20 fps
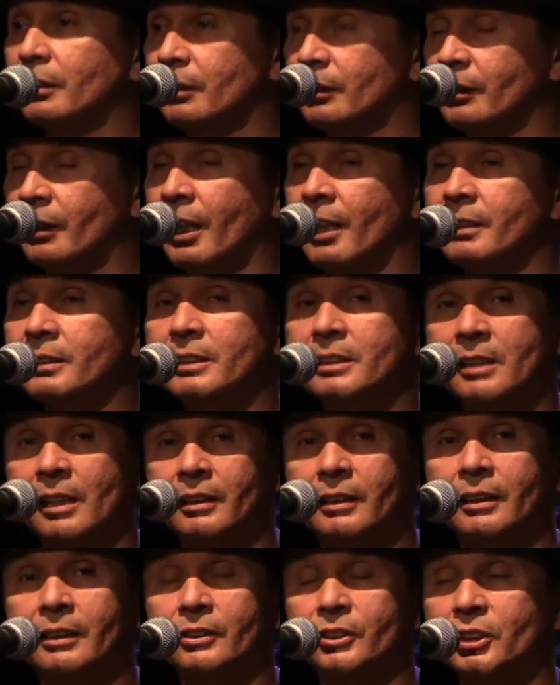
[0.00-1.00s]

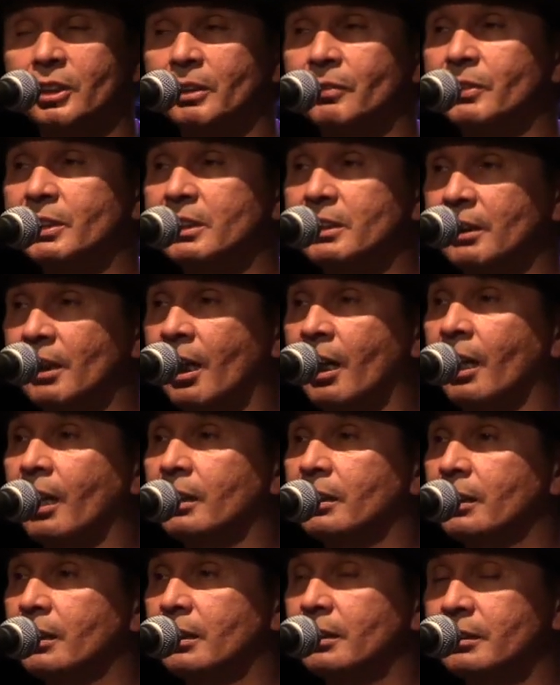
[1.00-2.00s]
grandson of Chief
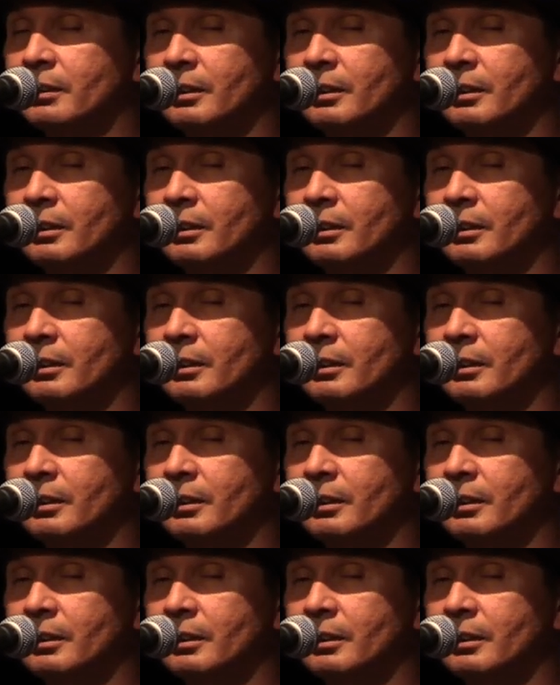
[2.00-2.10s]
Seattle,